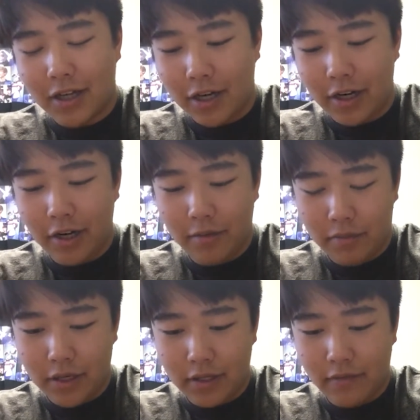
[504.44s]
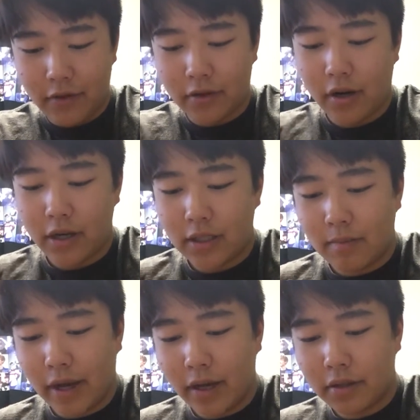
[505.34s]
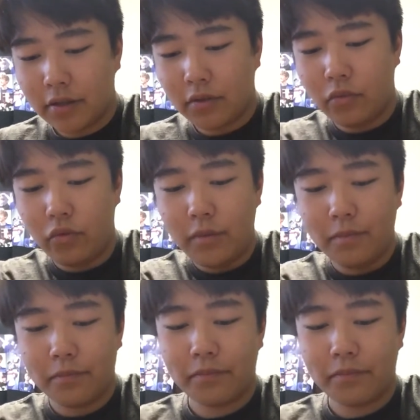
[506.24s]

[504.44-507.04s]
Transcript: Sorry, I'm putting the photo cards back. Whoop.